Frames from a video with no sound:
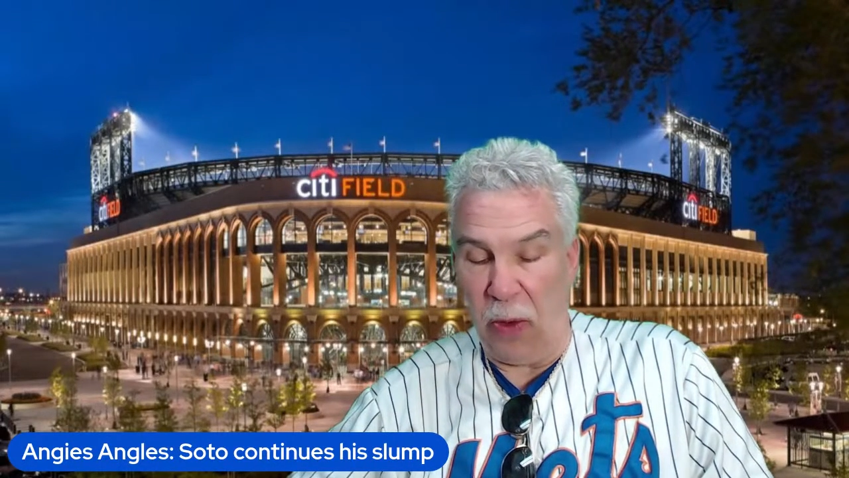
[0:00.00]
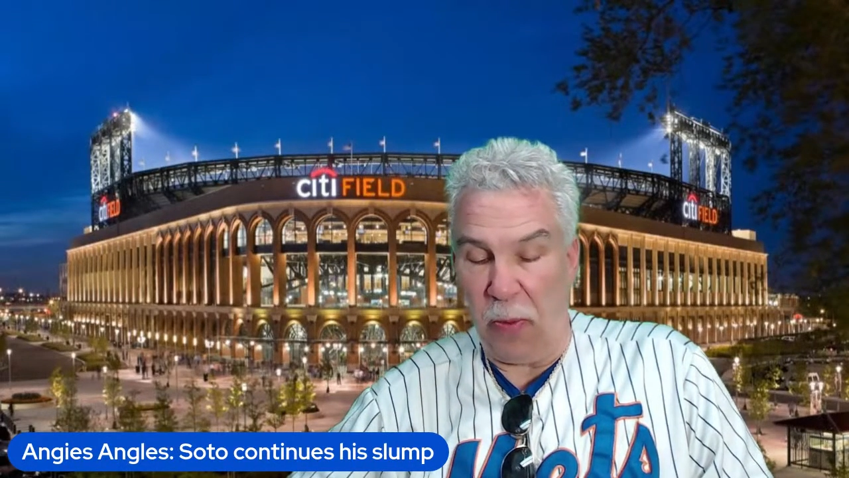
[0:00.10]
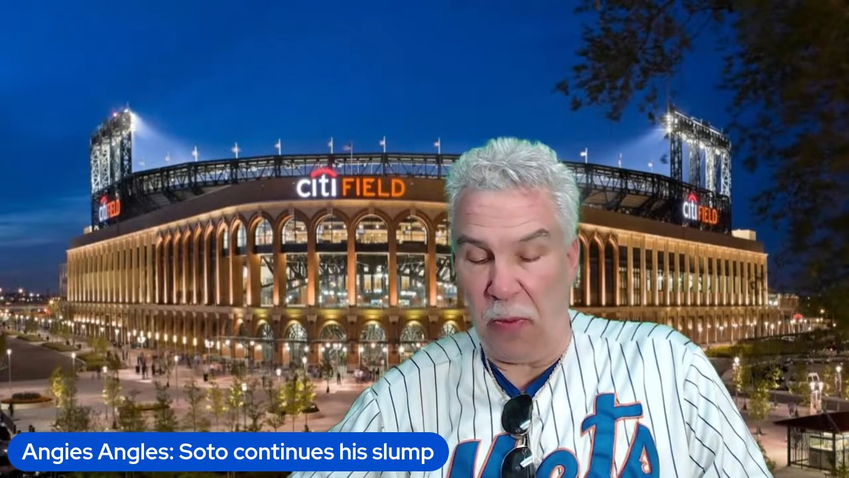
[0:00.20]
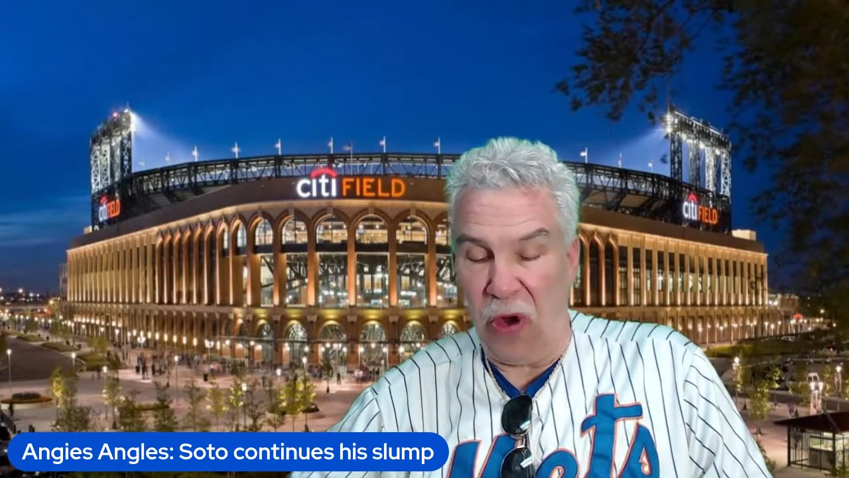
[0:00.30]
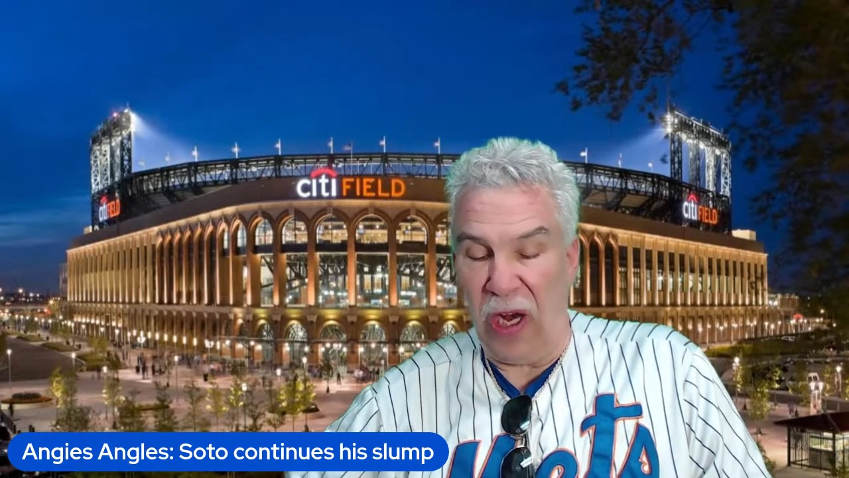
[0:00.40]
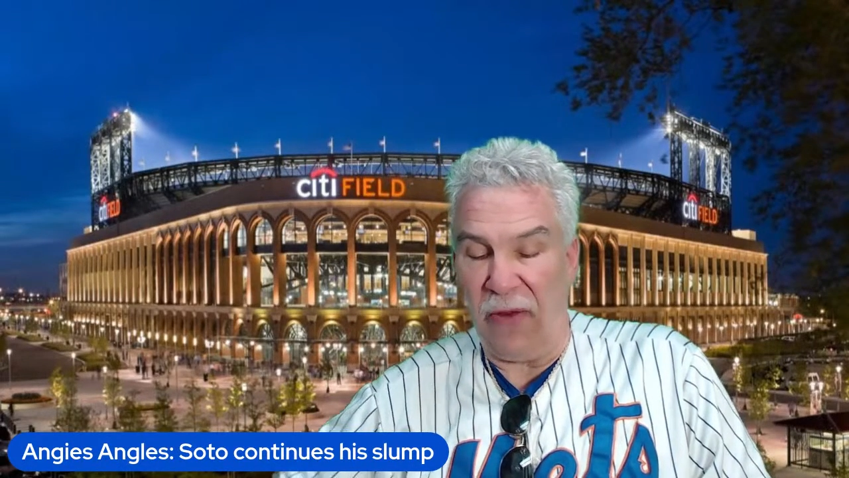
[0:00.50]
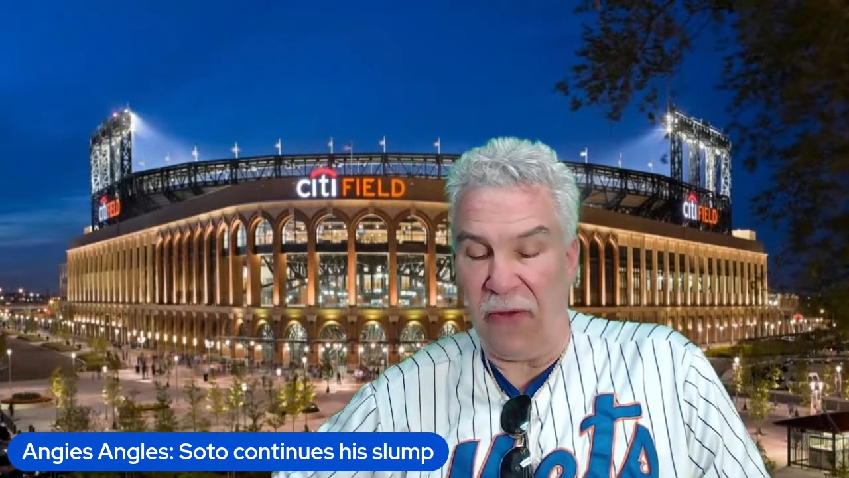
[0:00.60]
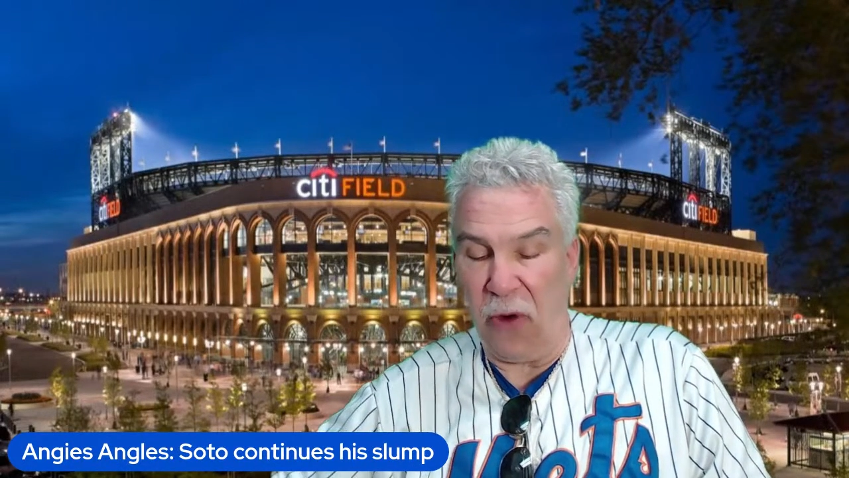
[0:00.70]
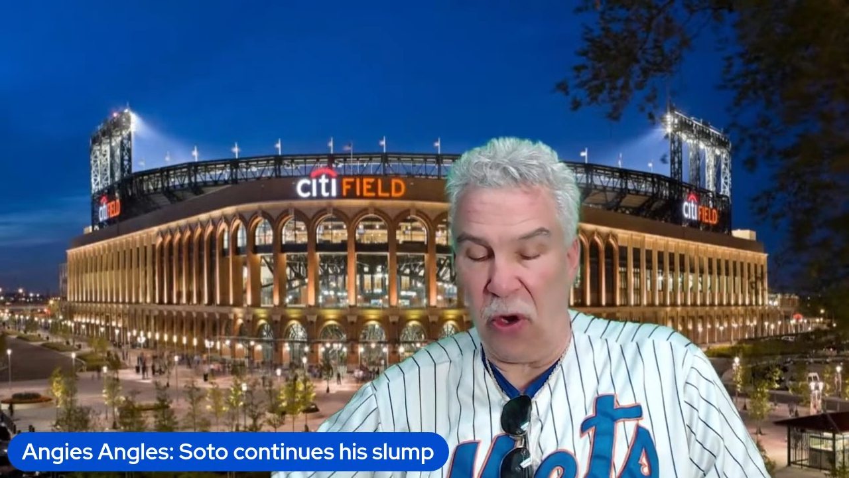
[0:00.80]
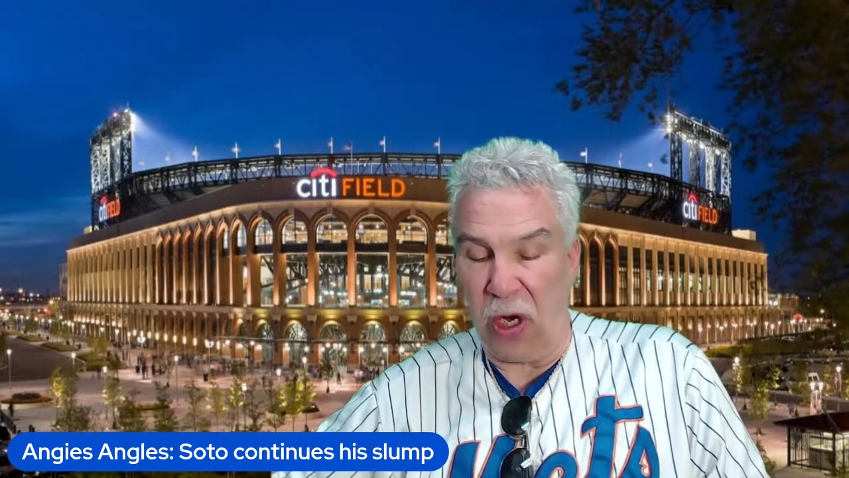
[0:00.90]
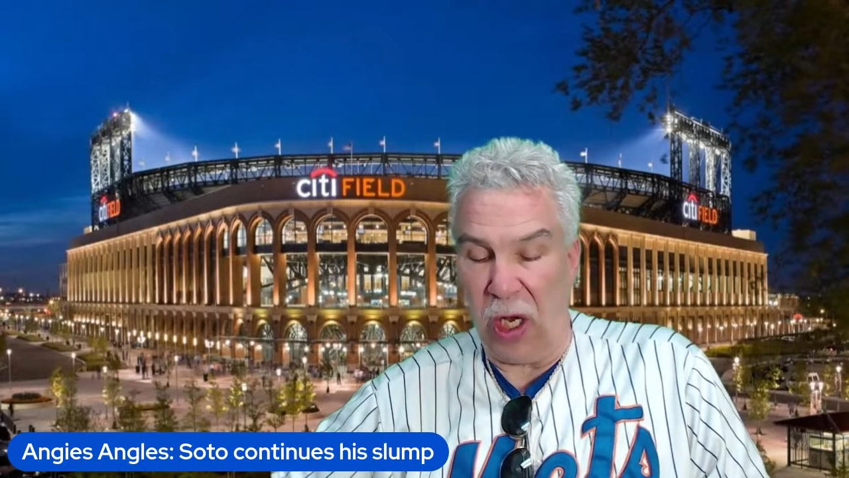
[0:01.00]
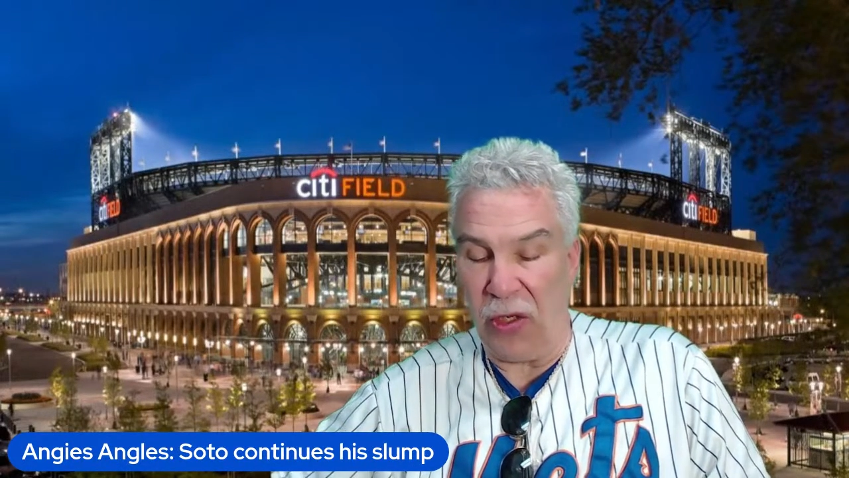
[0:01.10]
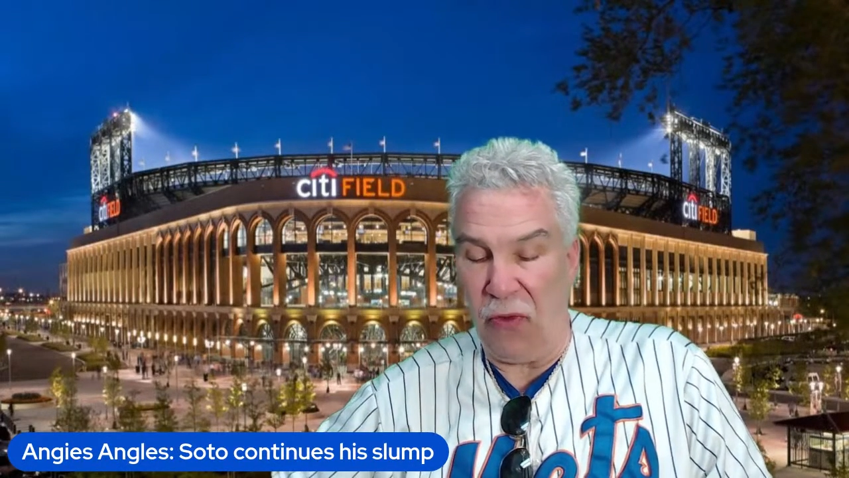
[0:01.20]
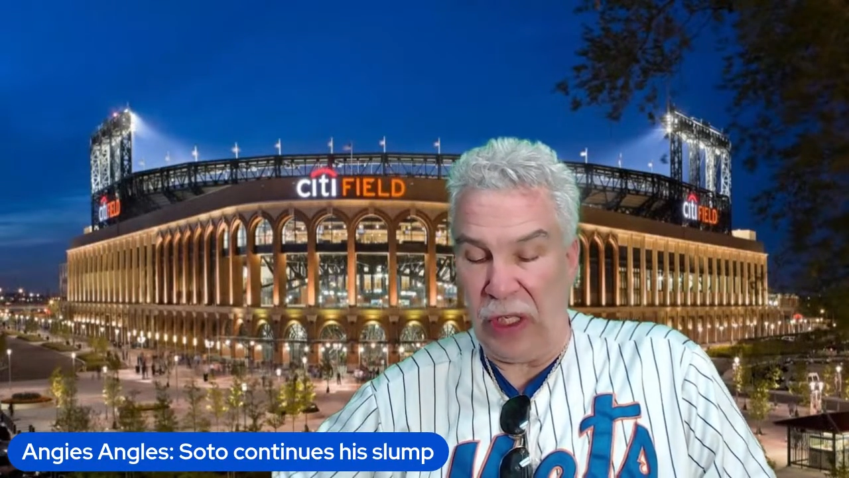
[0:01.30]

We're praying for Cousin